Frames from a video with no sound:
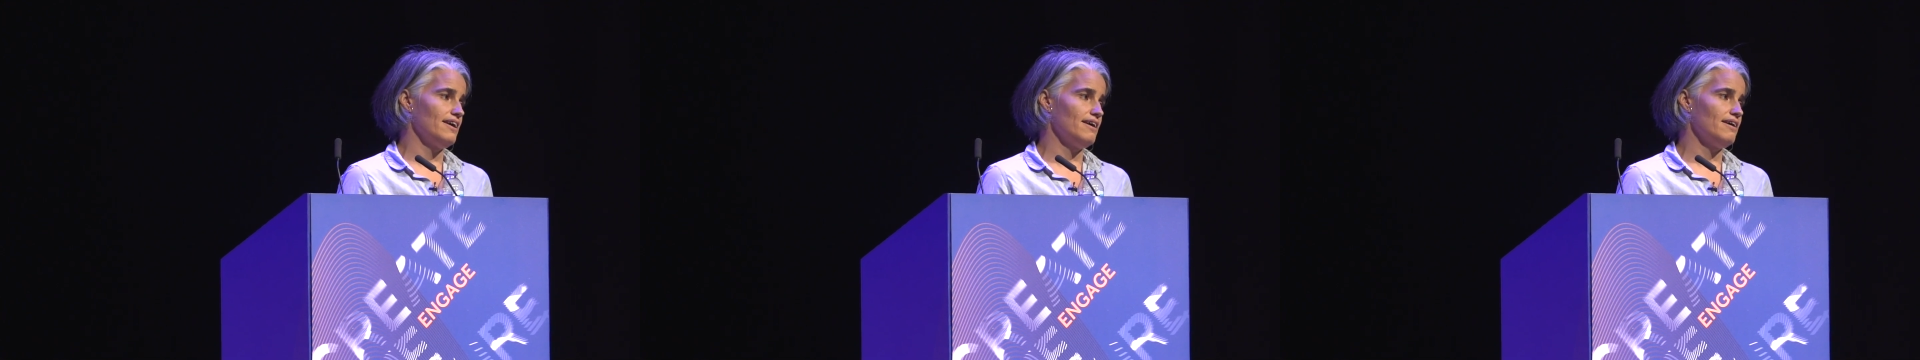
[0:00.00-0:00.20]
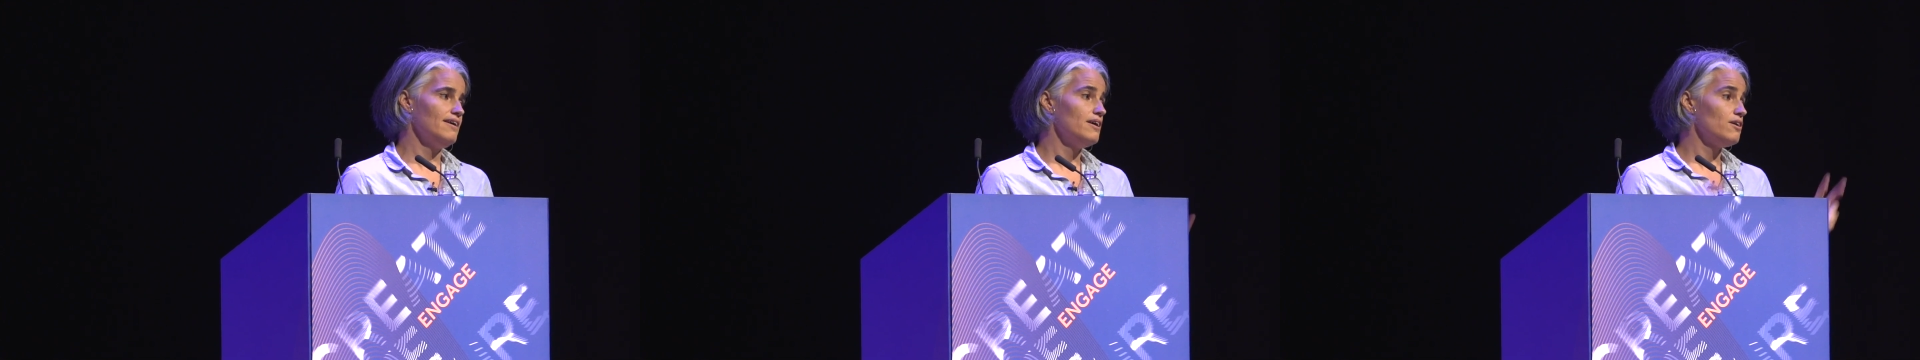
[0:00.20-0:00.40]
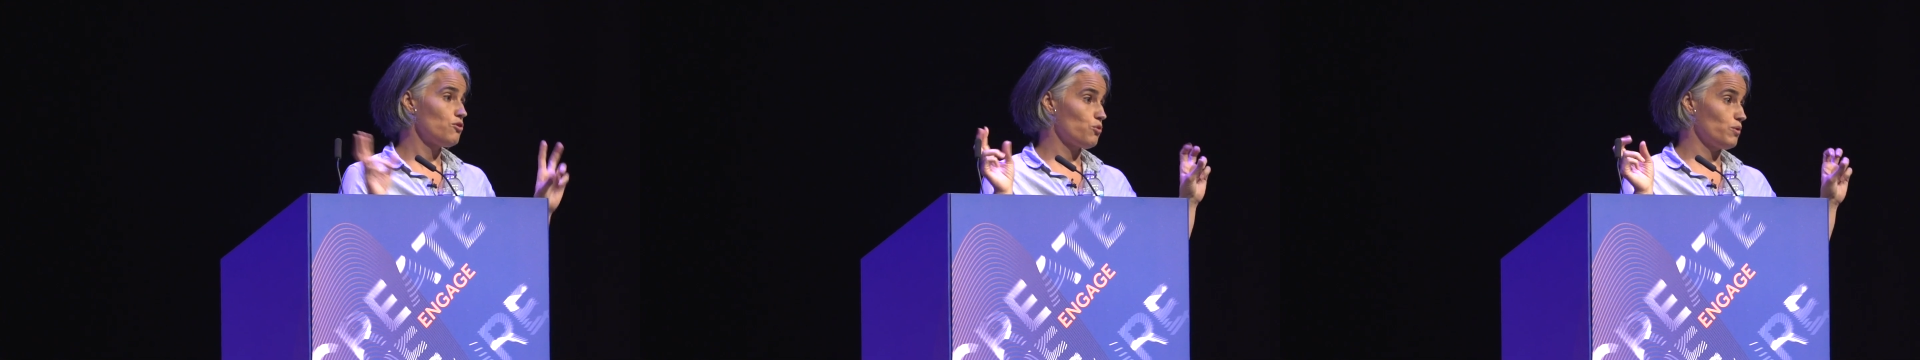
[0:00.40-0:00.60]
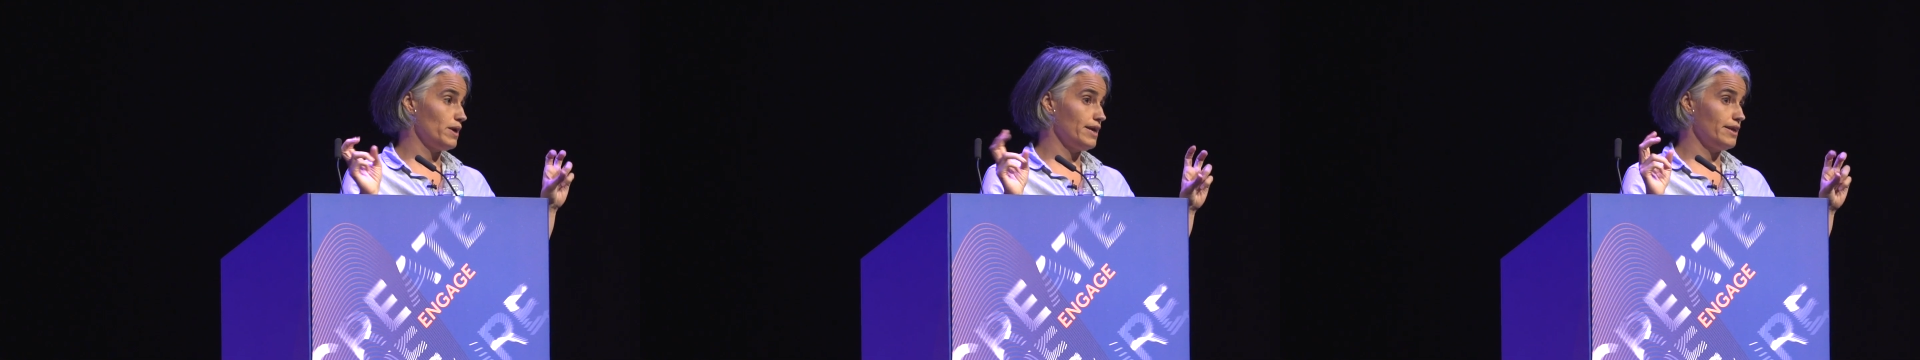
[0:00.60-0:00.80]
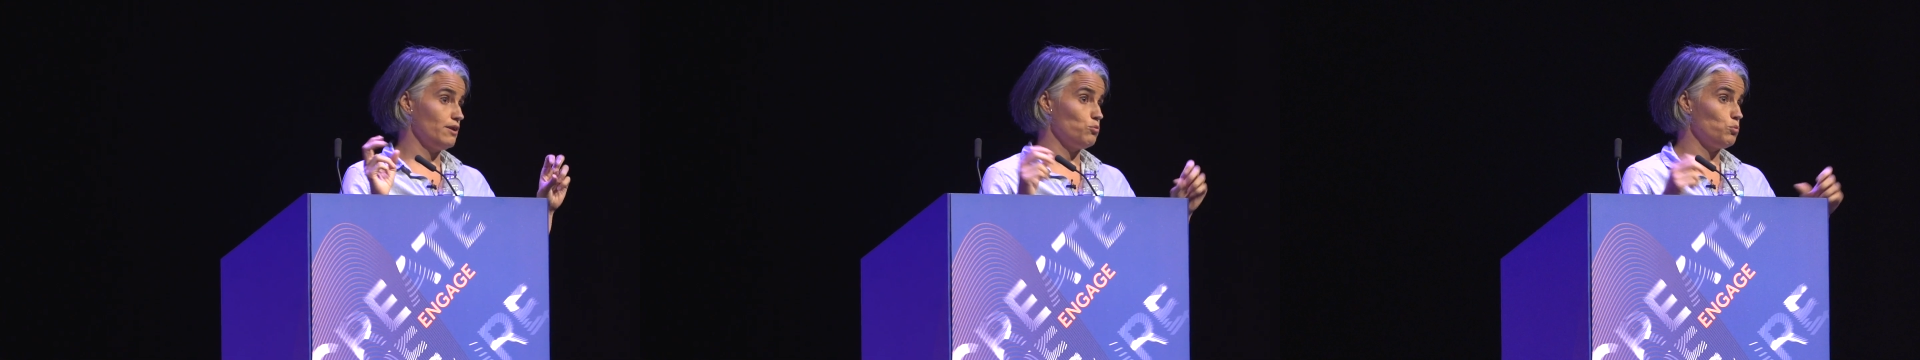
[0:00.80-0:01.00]
a
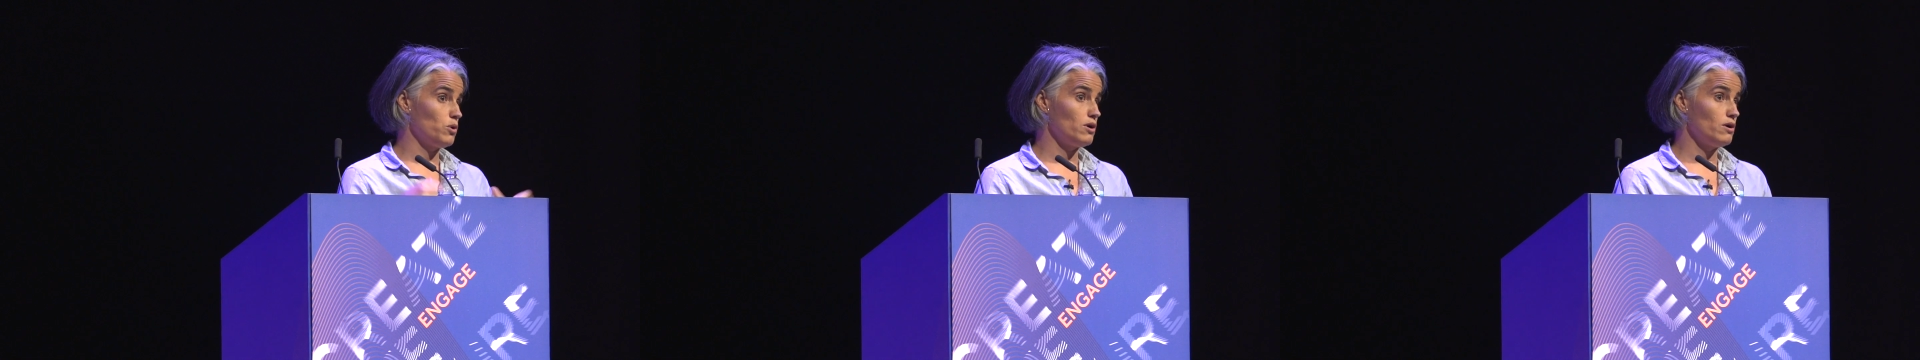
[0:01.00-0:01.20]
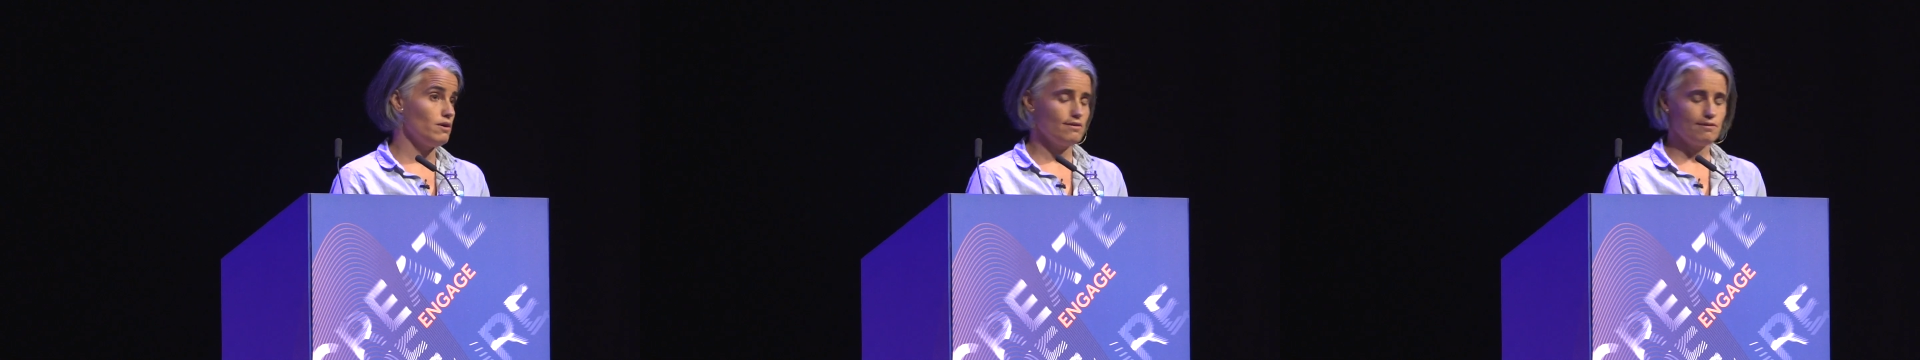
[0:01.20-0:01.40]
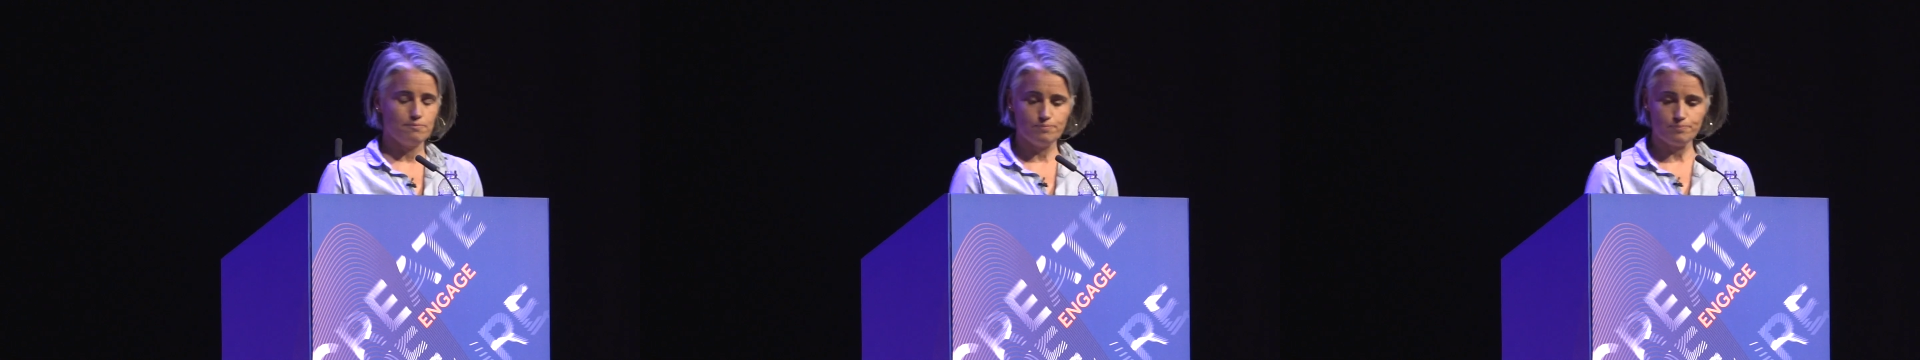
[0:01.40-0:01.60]
created world.